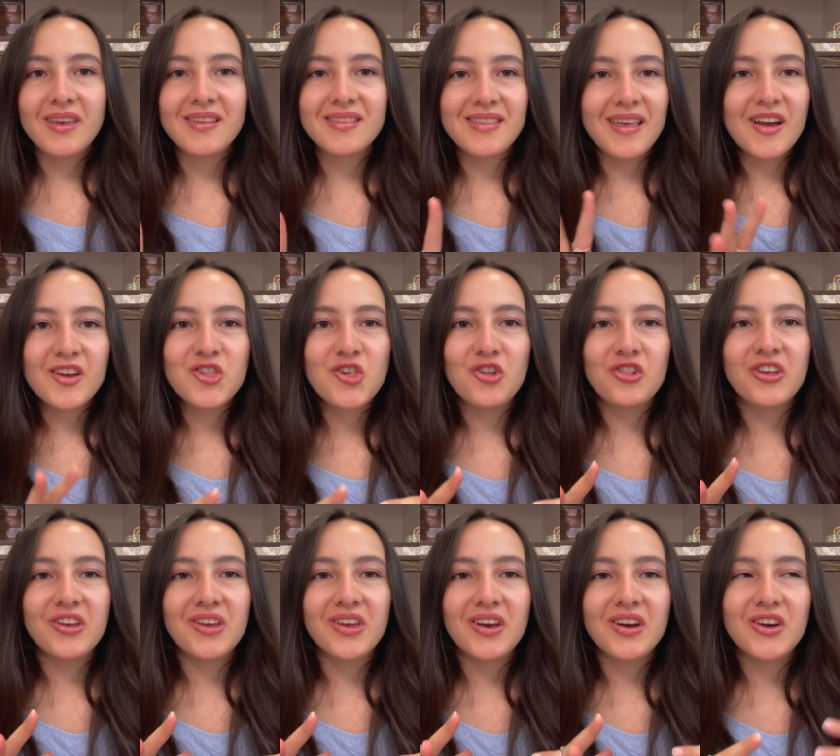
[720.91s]
is
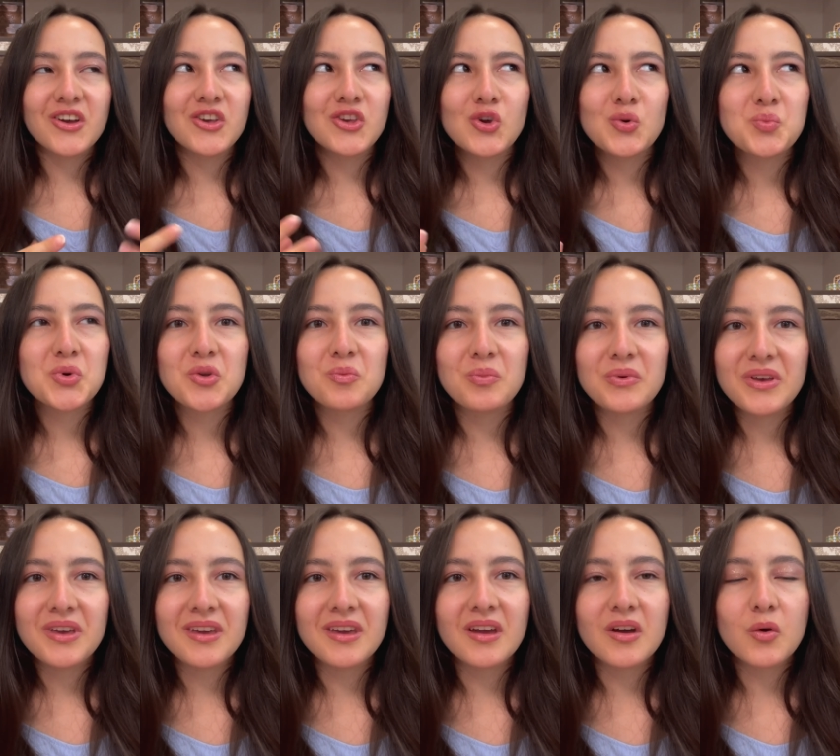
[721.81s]
actually a human
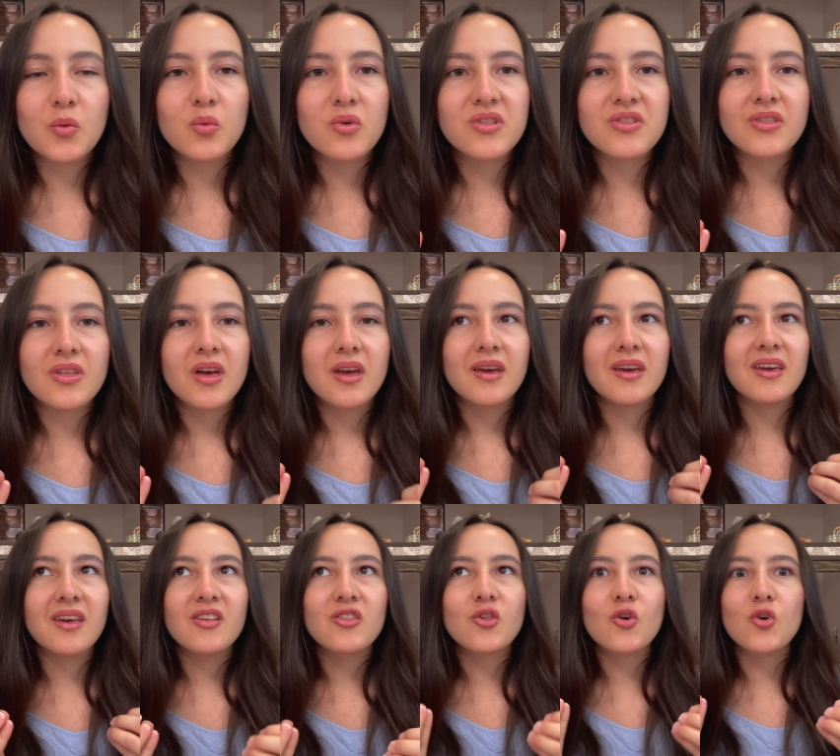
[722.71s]
being with
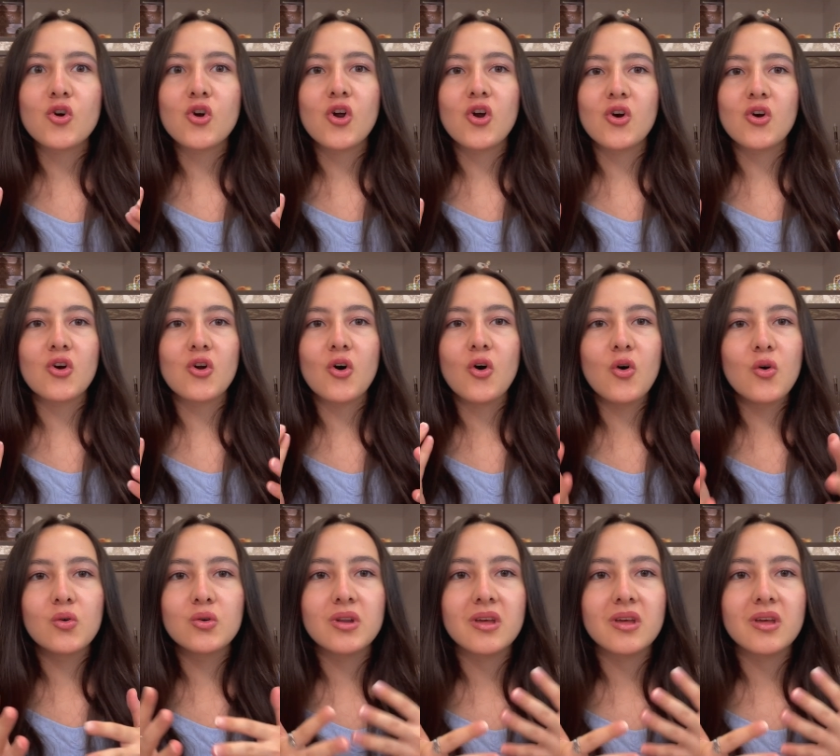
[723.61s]
his or her own